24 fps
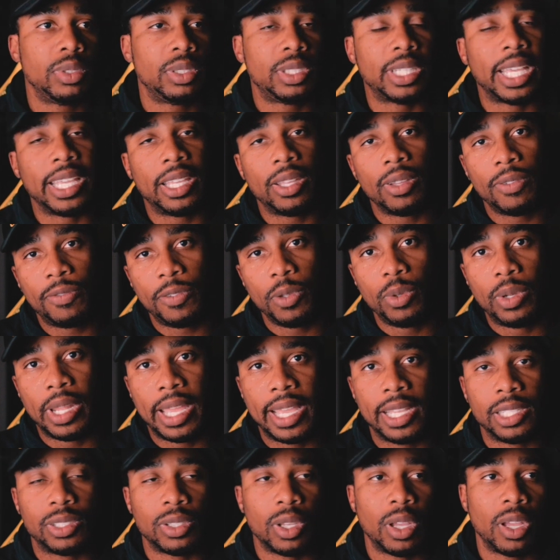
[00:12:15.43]
Take a few
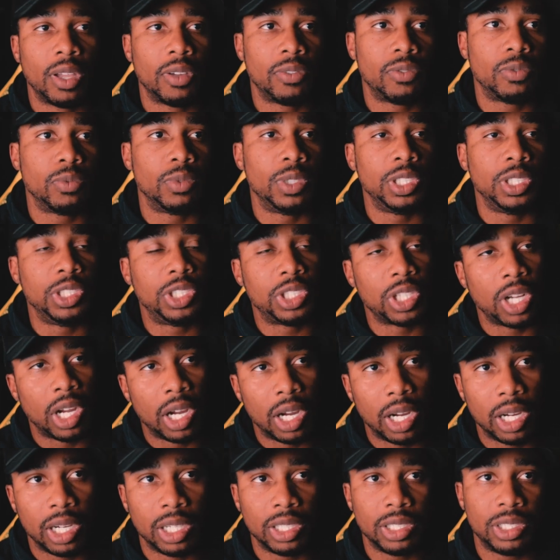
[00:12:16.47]
days off,
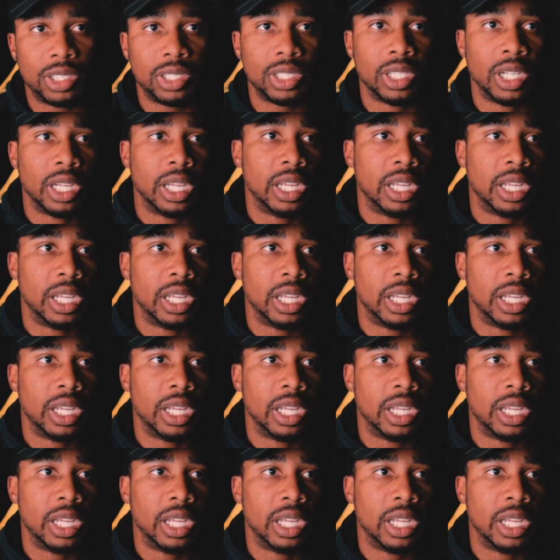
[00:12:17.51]
recharge,